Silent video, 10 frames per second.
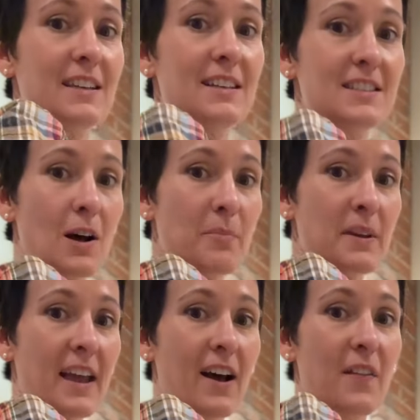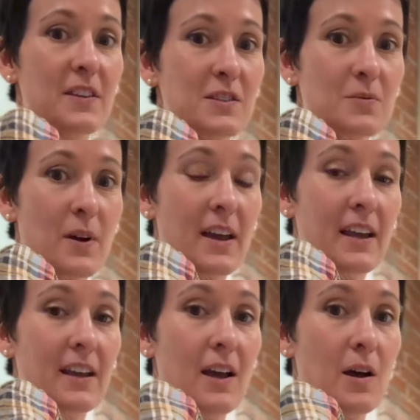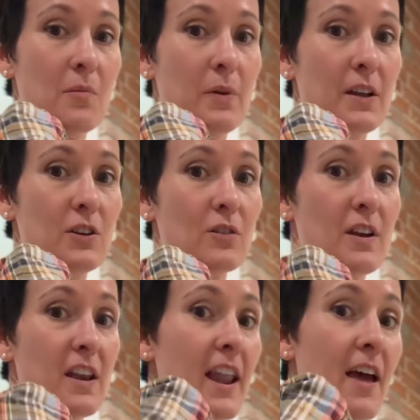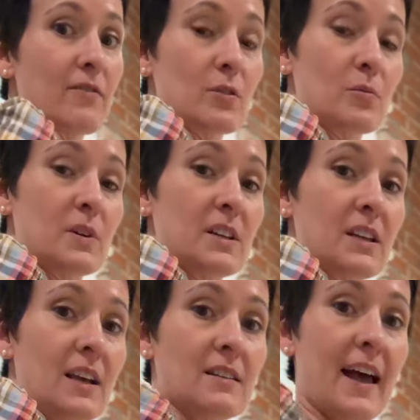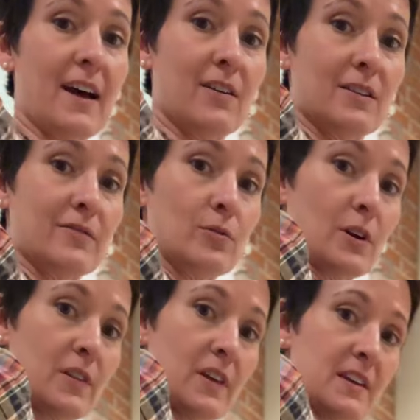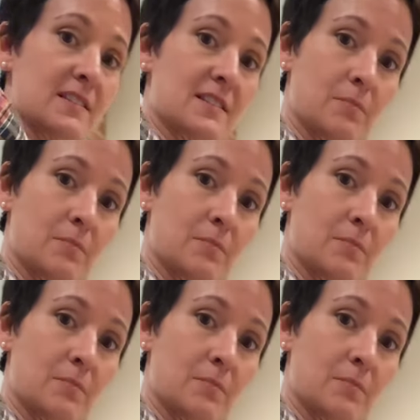dumping out this way, but you're never really allowing for this,